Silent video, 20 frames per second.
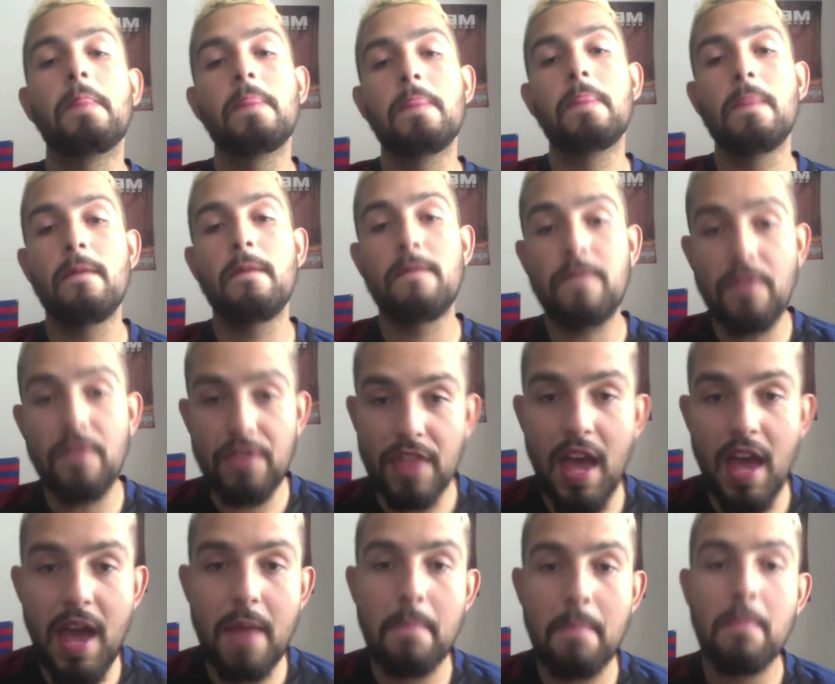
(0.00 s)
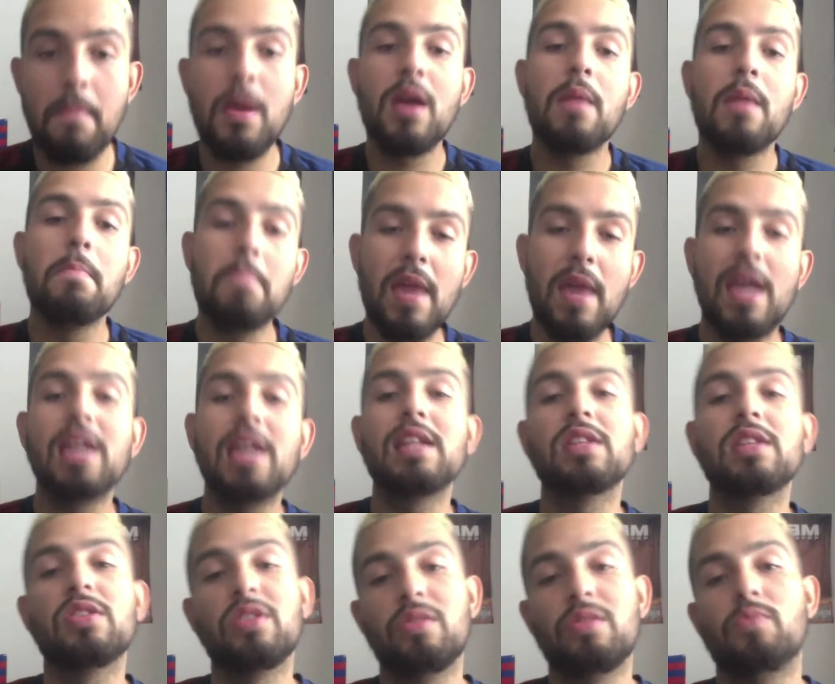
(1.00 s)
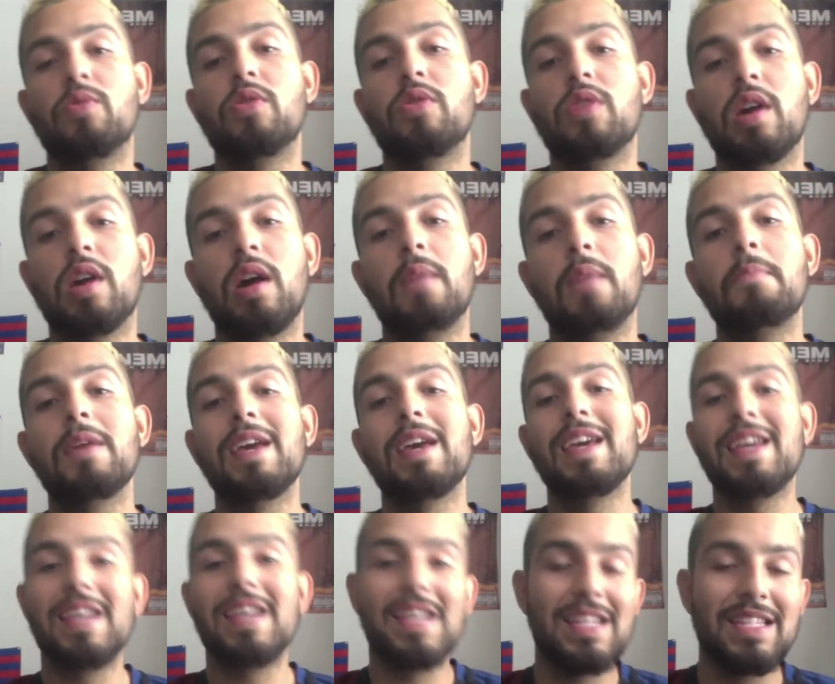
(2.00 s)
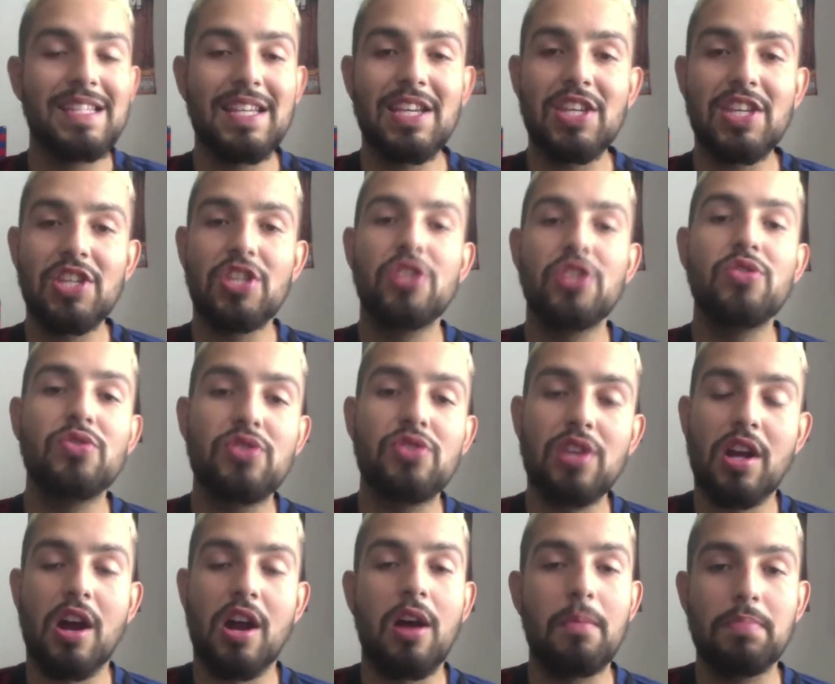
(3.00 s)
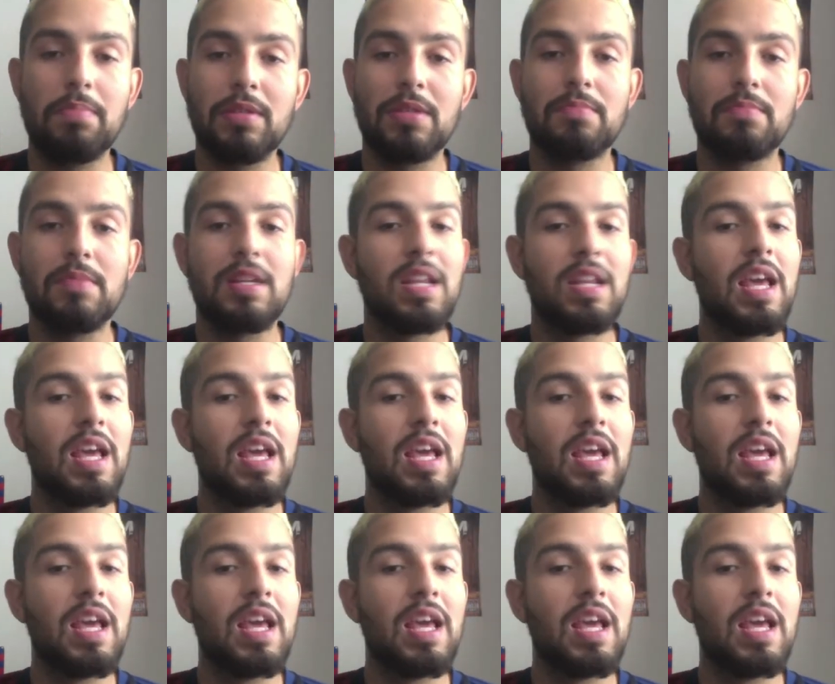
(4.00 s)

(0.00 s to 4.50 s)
for them, making it to the World Cup is a huge accomplishment.